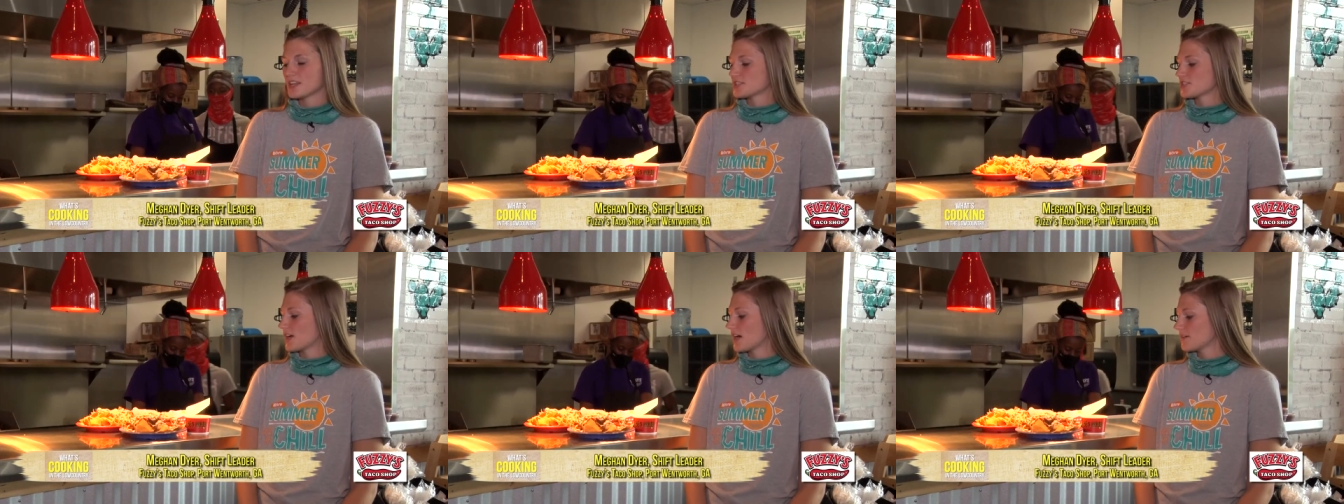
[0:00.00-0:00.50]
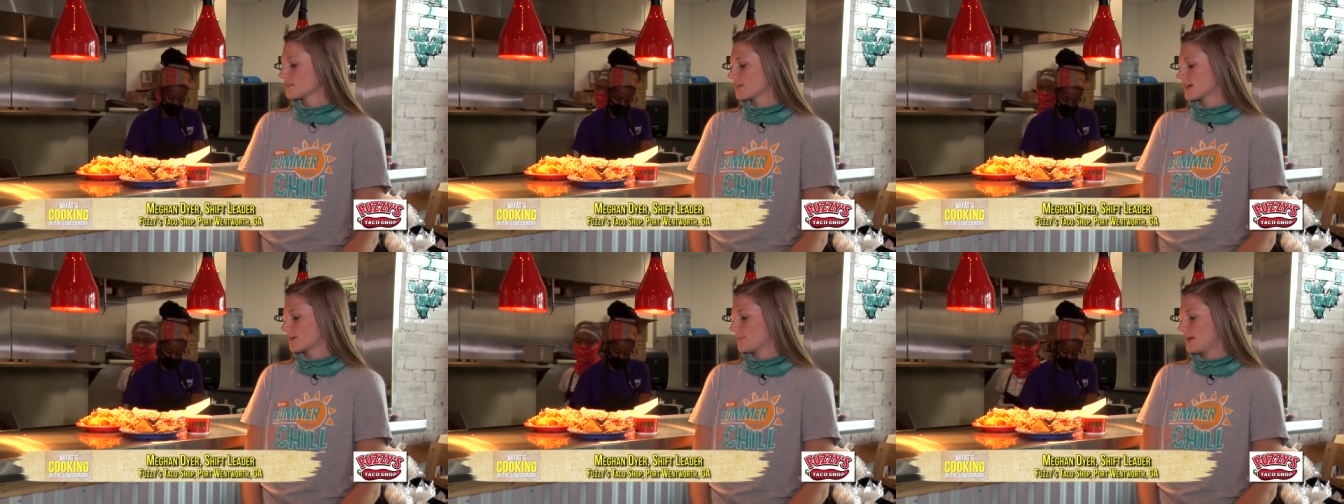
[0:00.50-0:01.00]
So I would
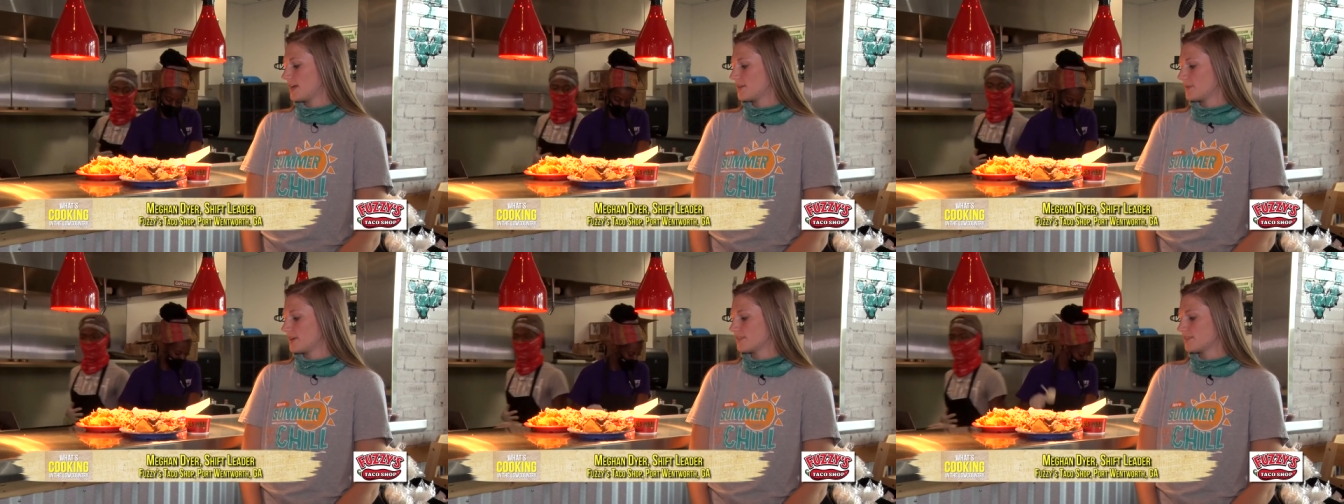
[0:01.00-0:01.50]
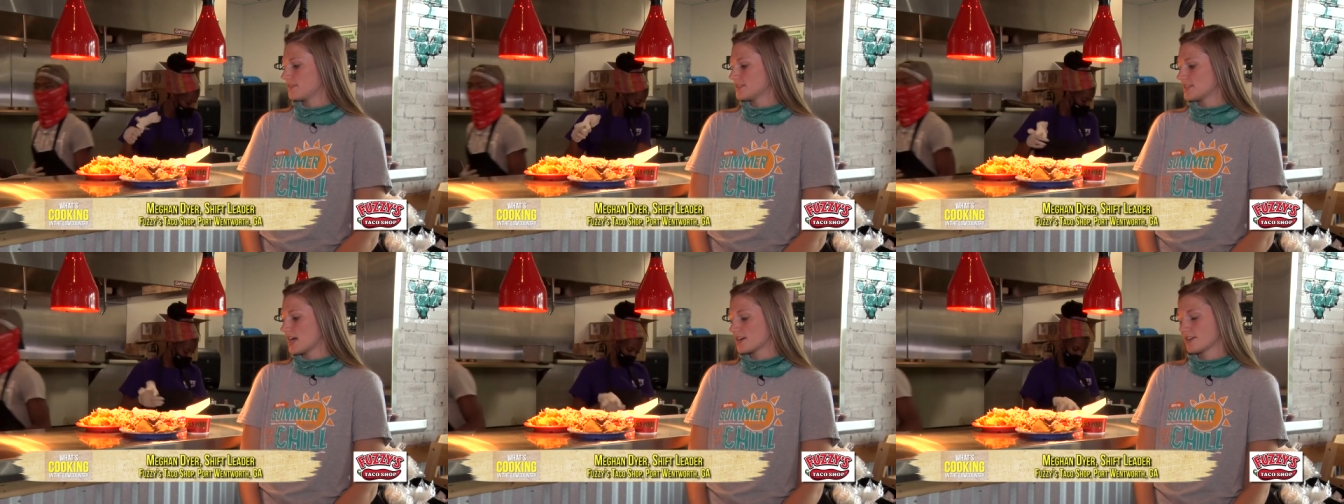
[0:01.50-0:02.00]
recommend with the
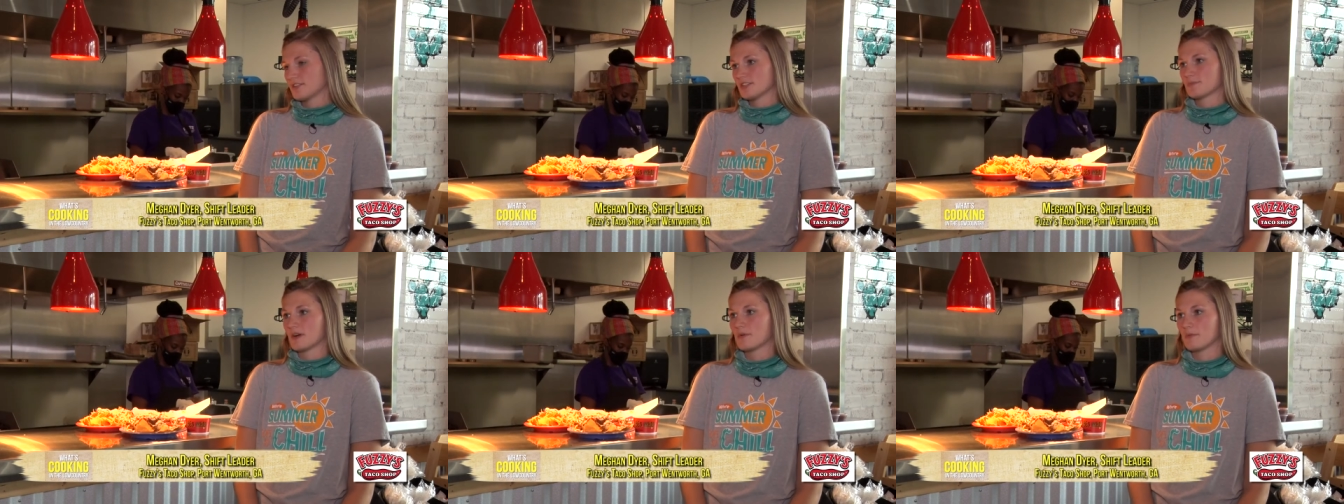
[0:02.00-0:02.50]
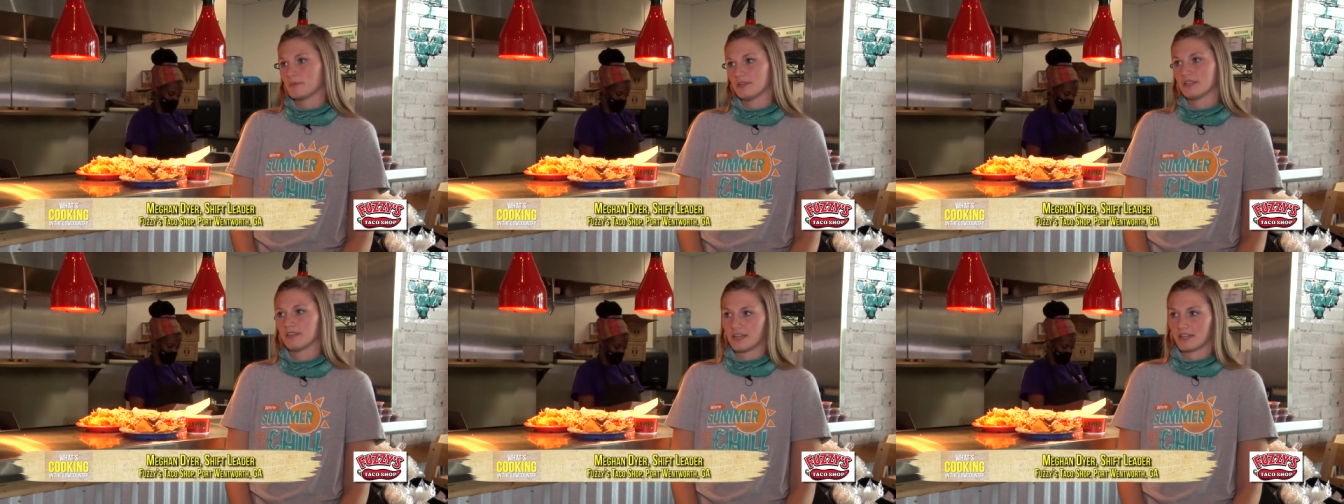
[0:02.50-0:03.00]
tacos,
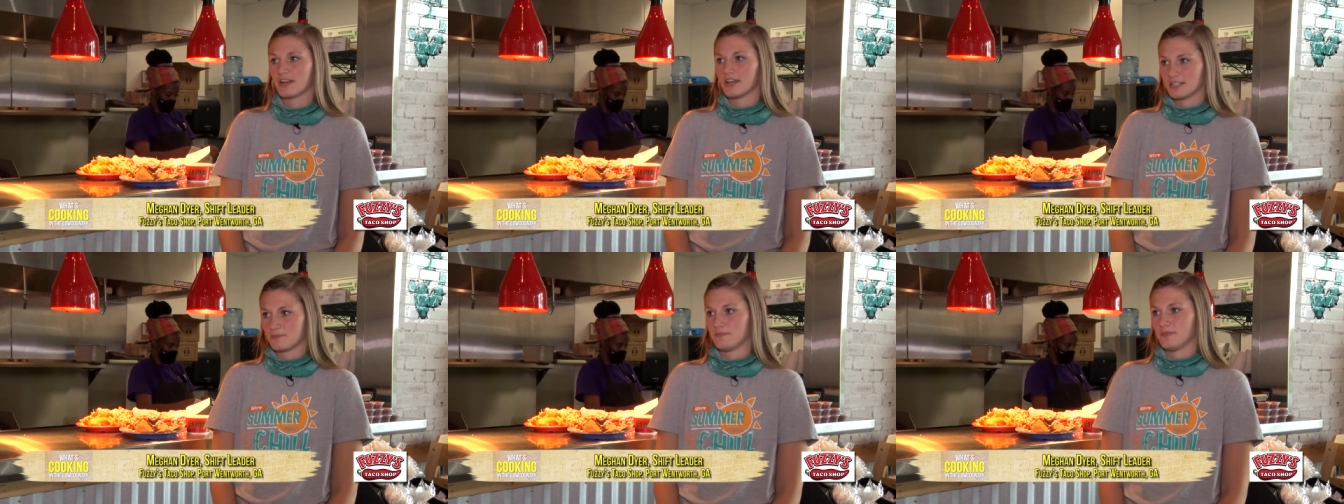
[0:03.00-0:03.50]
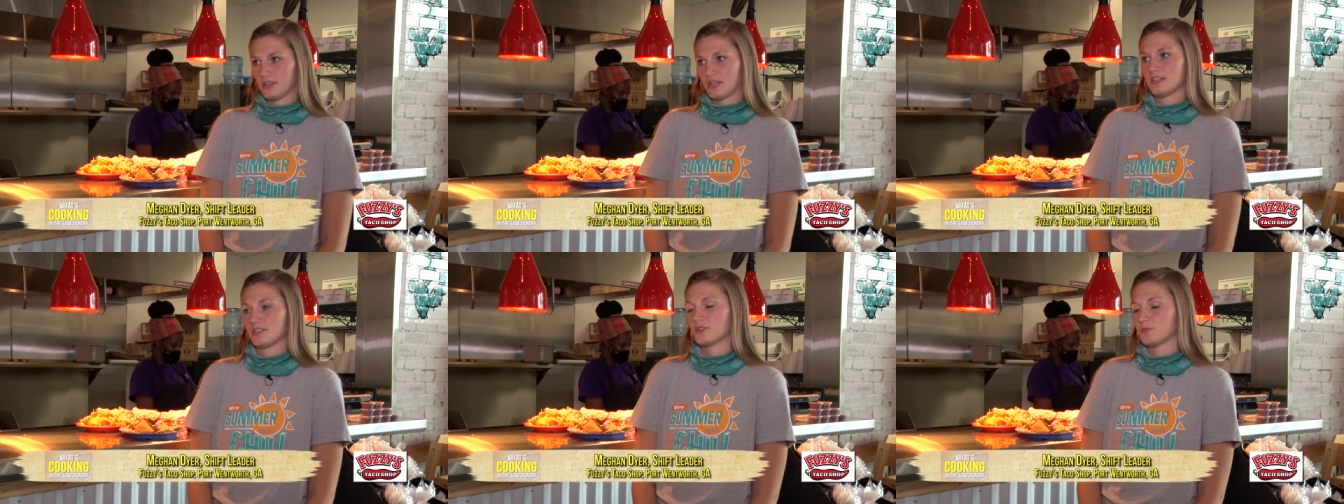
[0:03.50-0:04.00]
probably like an
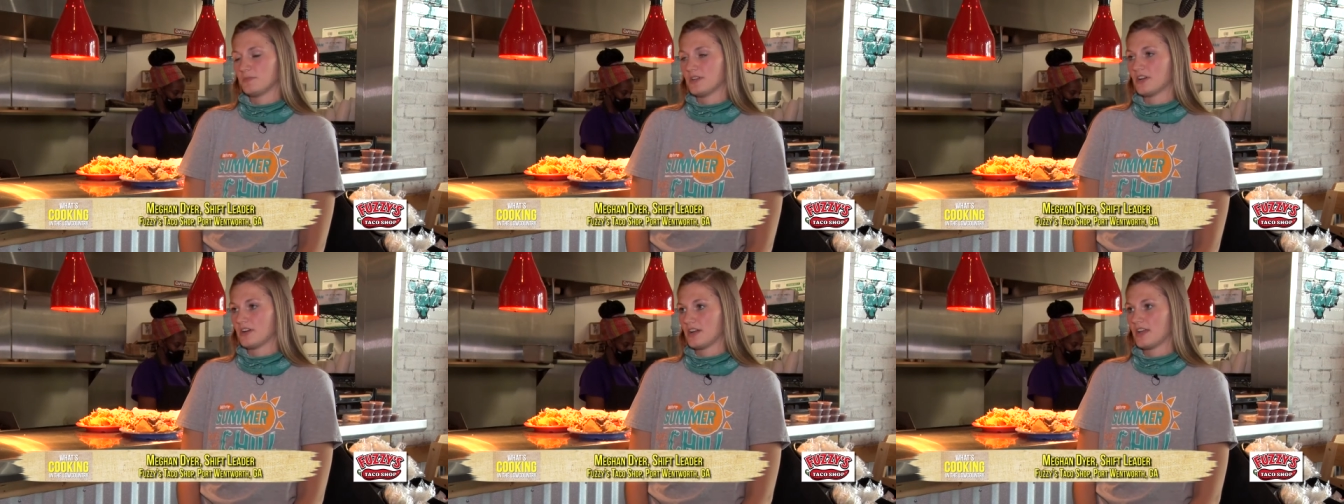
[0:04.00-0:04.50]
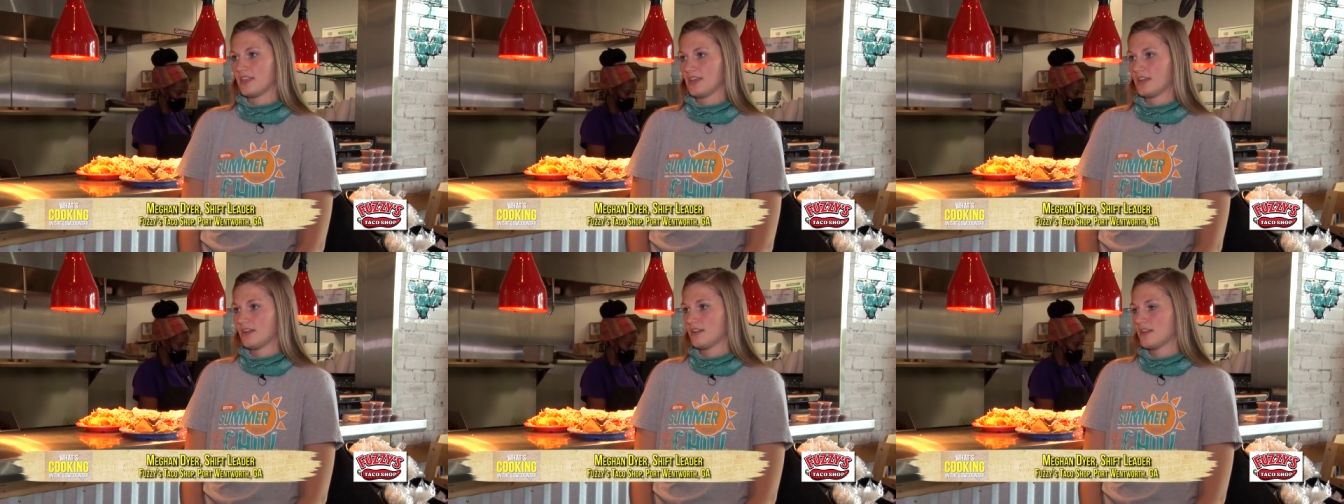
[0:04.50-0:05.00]
ice cold beer, and
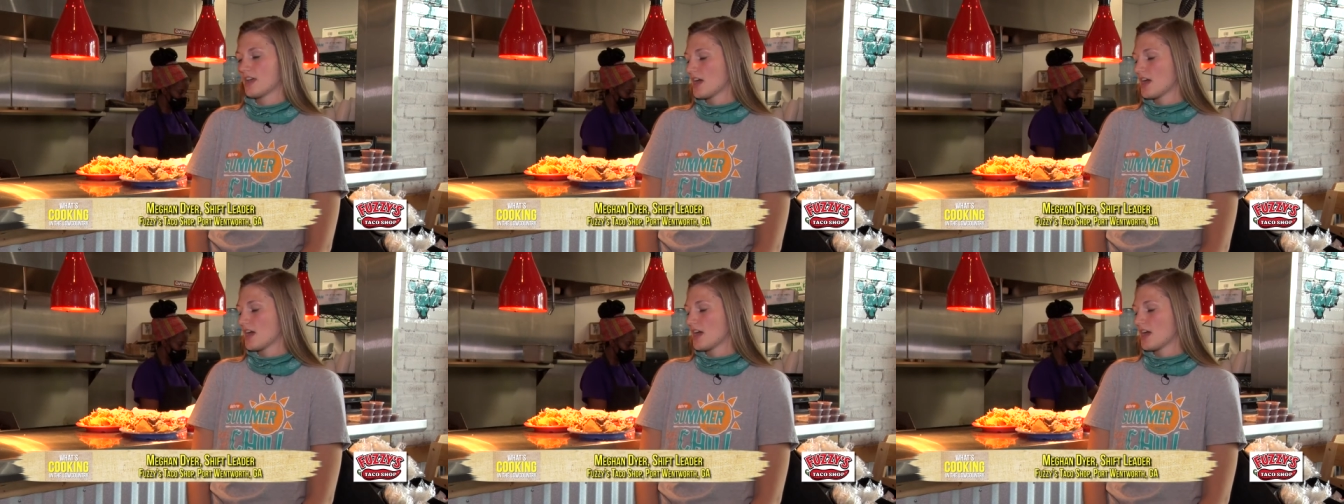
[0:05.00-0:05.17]
then